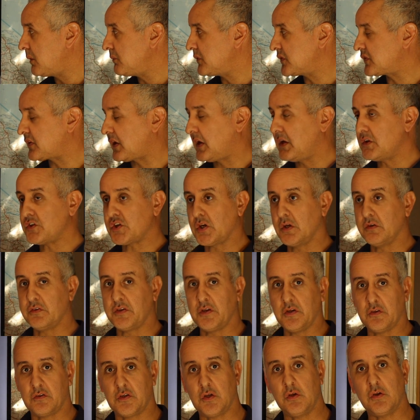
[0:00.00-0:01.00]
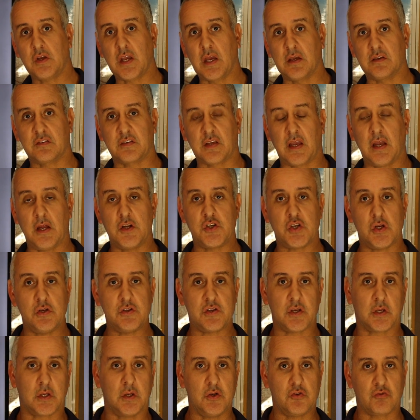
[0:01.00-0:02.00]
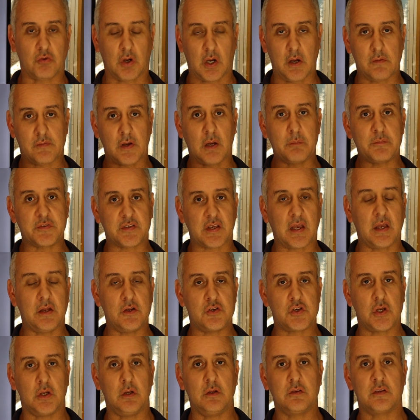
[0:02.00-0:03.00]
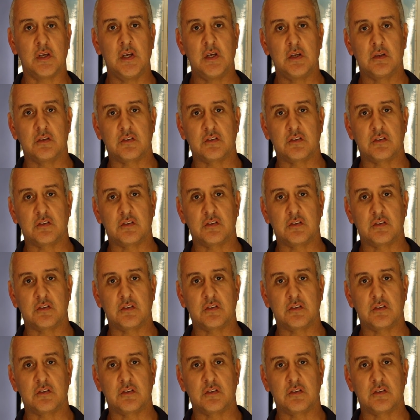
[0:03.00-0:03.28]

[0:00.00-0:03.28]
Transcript: Sand dunes, you do get sand dunes, you can drive up sand dunes.